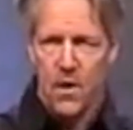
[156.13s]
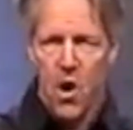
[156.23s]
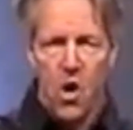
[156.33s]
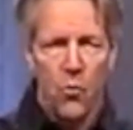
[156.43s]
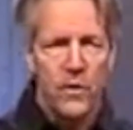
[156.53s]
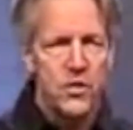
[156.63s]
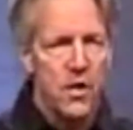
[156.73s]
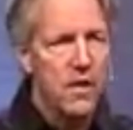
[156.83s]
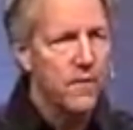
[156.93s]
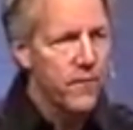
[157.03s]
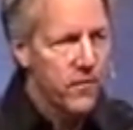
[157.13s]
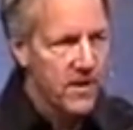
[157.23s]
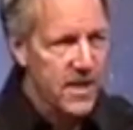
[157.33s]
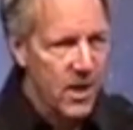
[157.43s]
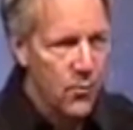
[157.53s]
all which are
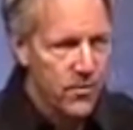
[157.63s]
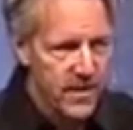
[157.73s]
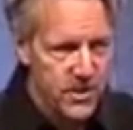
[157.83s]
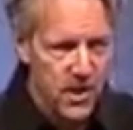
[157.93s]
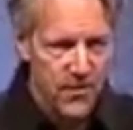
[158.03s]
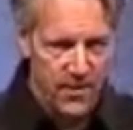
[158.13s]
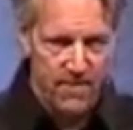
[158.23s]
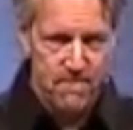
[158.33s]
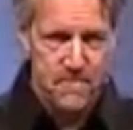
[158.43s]
conflicting with each other.